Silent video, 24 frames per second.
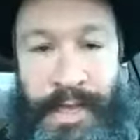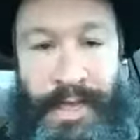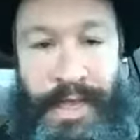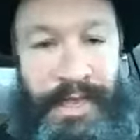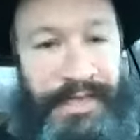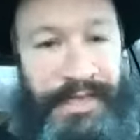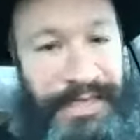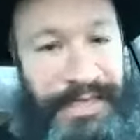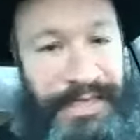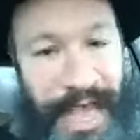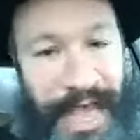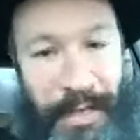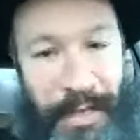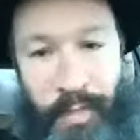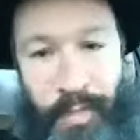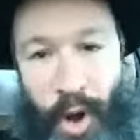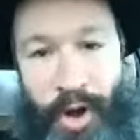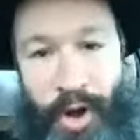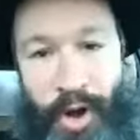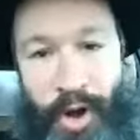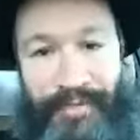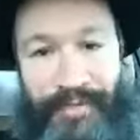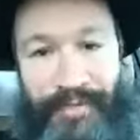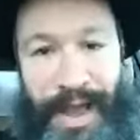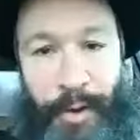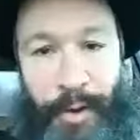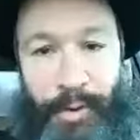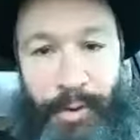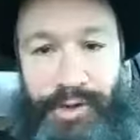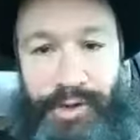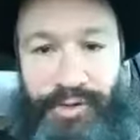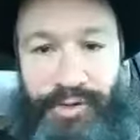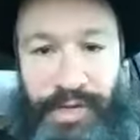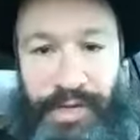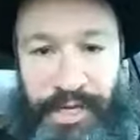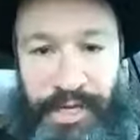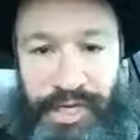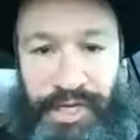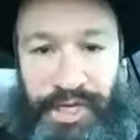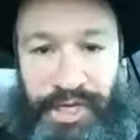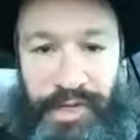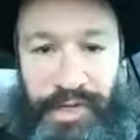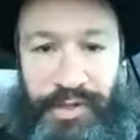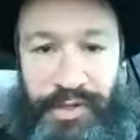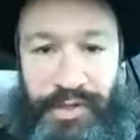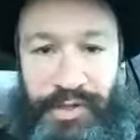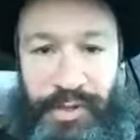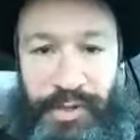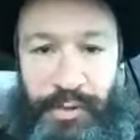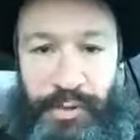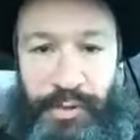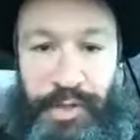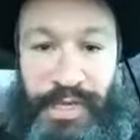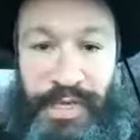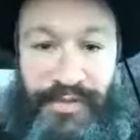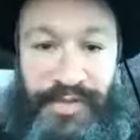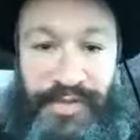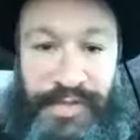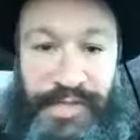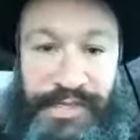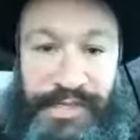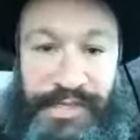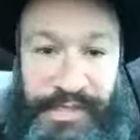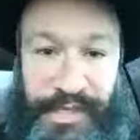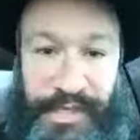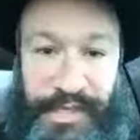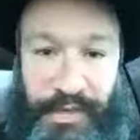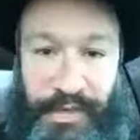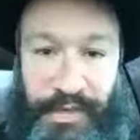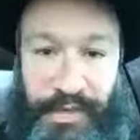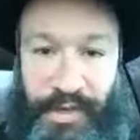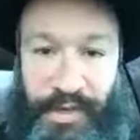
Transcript: it is not part of our tradition to even seek